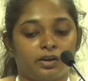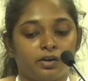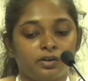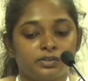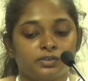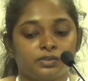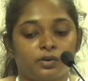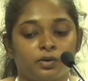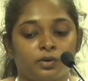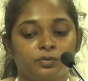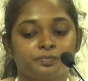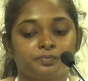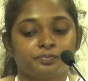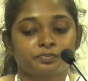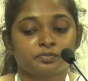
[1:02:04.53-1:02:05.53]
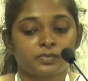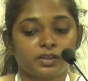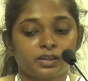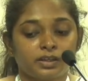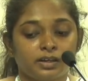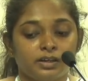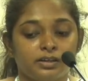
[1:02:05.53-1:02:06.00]
also,
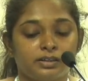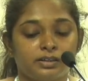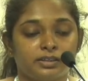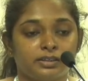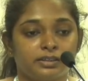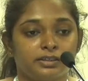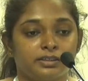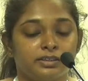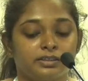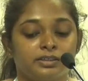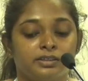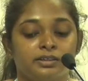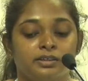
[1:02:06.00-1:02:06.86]
the